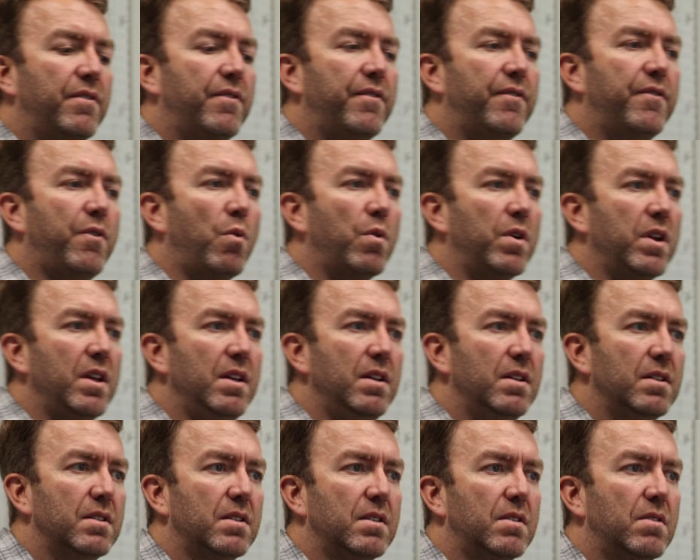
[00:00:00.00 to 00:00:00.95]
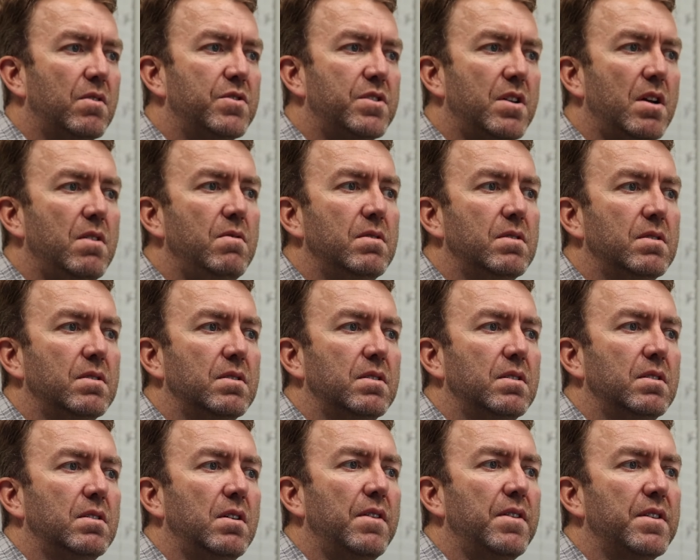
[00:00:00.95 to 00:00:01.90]
forty or so
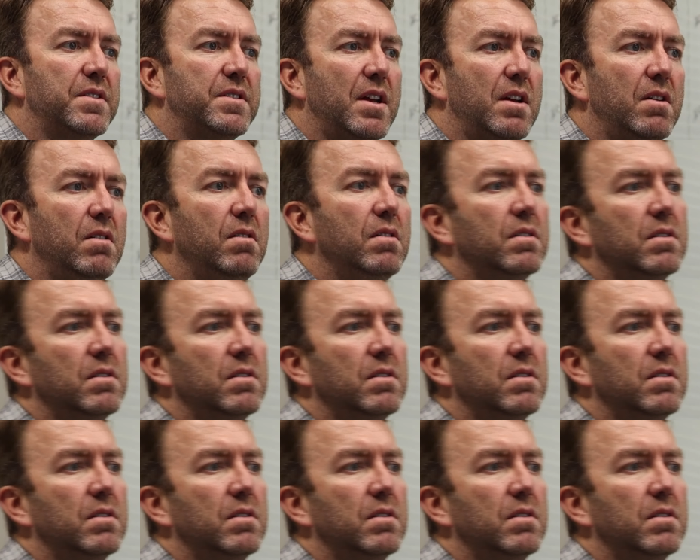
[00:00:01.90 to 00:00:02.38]
on the sale.